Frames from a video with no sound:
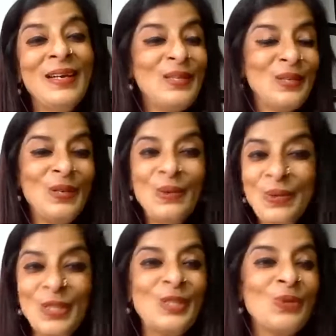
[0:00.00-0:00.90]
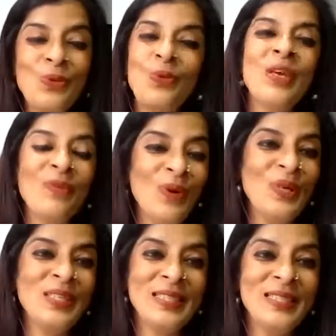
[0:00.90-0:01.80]
salutes to who he
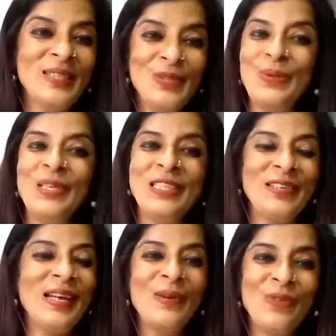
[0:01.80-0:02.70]
was, a soldier. And